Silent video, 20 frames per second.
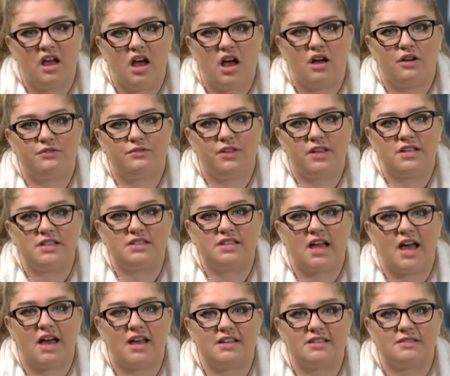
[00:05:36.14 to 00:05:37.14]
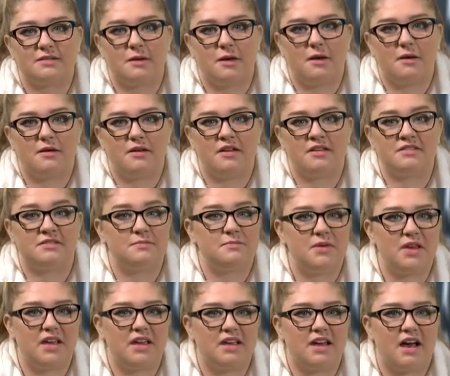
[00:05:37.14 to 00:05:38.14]
Huffhines has is
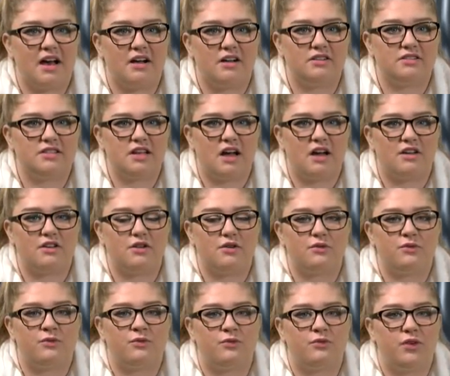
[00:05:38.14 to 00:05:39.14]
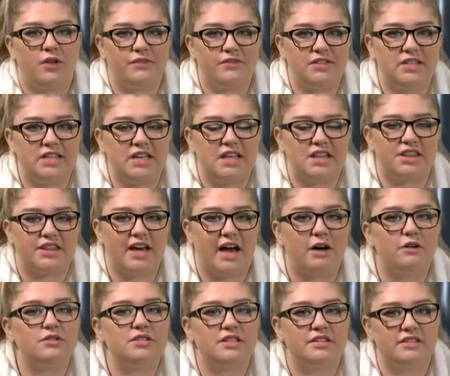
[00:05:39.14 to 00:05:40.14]
being held on
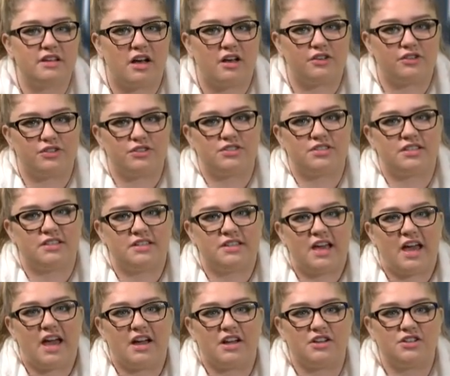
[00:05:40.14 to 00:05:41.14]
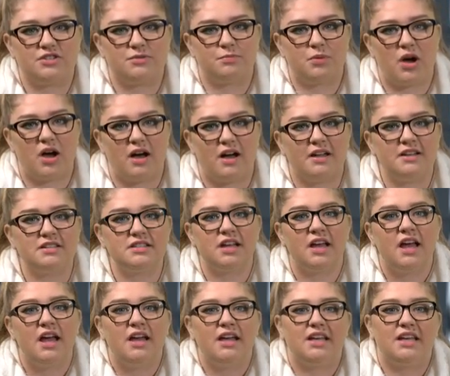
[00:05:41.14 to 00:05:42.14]
$50,000 cash bond.
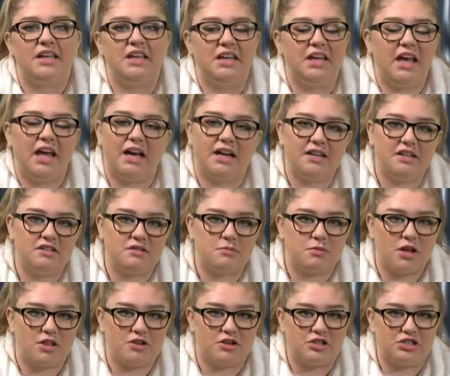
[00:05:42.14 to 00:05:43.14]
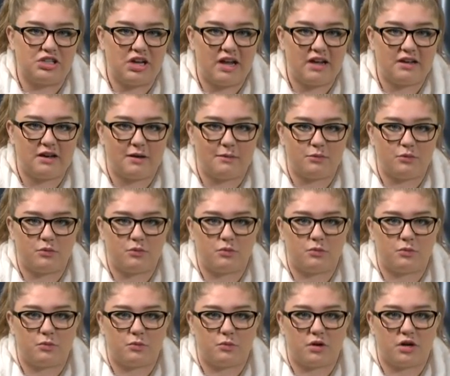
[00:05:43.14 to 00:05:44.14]
He and his brother
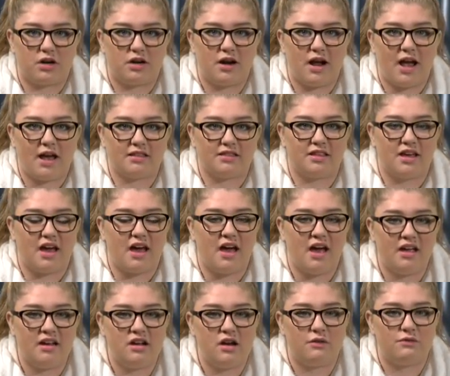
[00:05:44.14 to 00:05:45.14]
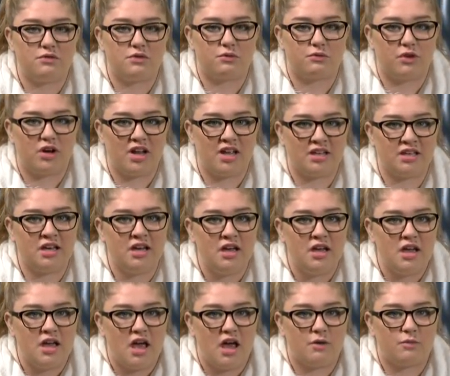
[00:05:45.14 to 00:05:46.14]
Jacob were at the head of the ring
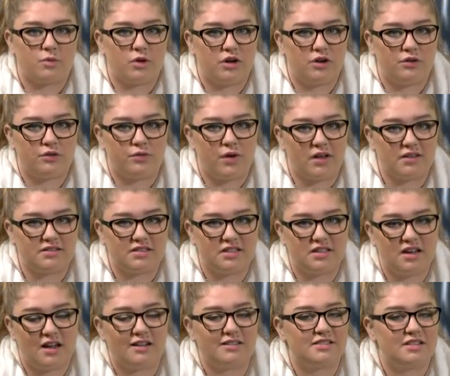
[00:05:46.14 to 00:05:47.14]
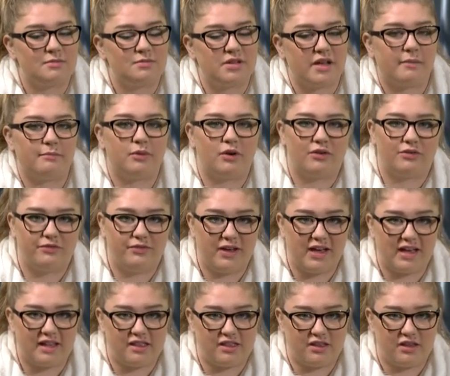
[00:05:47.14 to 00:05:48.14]
and were arrested on September
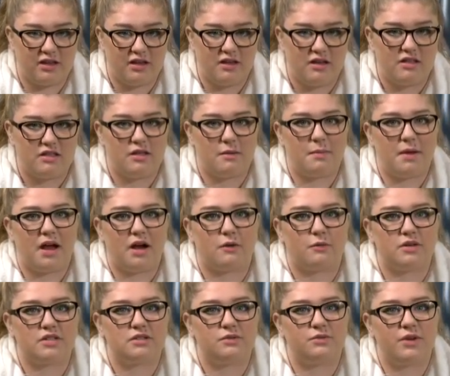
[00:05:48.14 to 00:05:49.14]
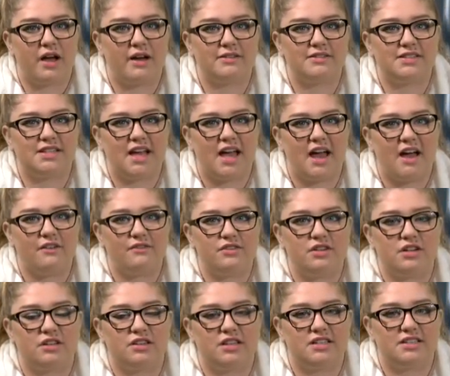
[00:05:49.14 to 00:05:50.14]
5th. The pair was found to have
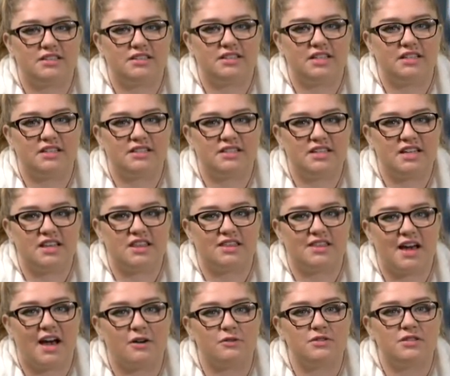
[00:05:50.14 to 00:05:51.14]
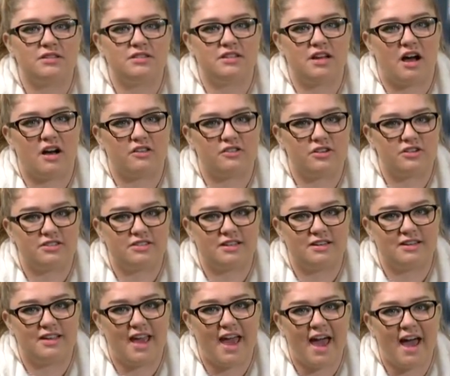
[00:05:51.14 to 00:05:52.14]
nearly $60,000
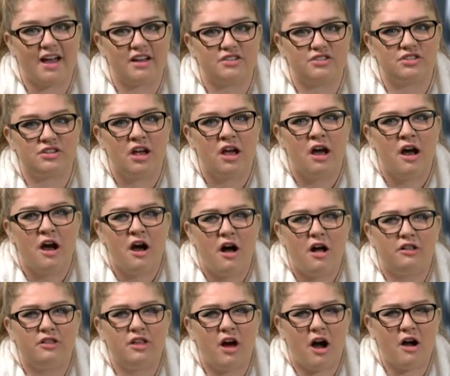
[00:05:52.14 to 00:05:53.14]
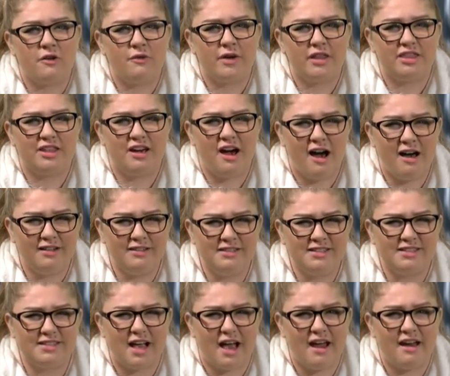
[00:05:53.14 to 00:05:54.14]
in cash, along with
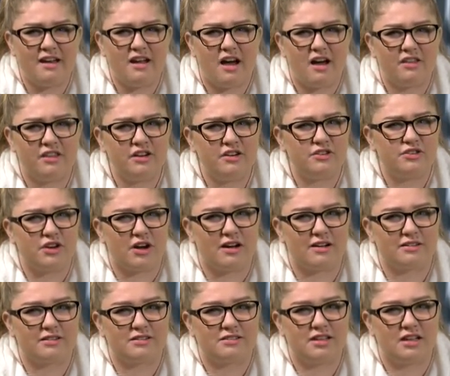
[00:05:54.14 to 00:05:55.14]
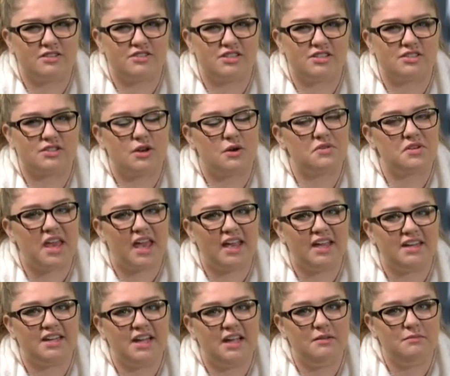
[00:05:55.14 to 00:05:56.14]
guns and other drugs such as
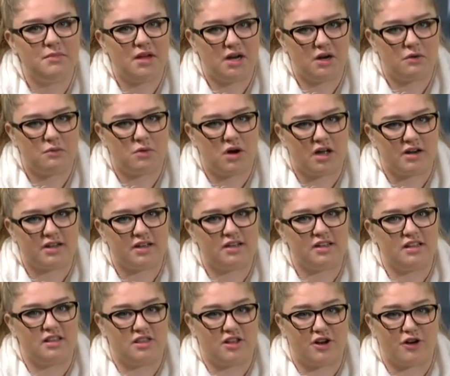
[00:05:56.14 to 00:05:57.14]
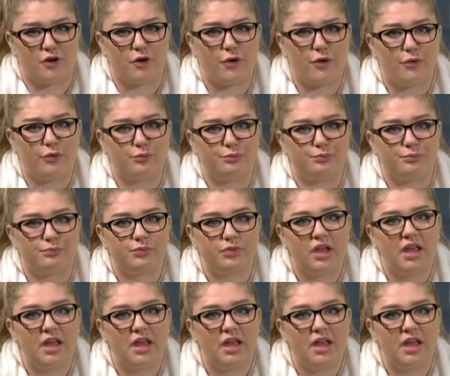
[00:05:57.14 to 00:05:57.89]
cocaine and marijuana in their home.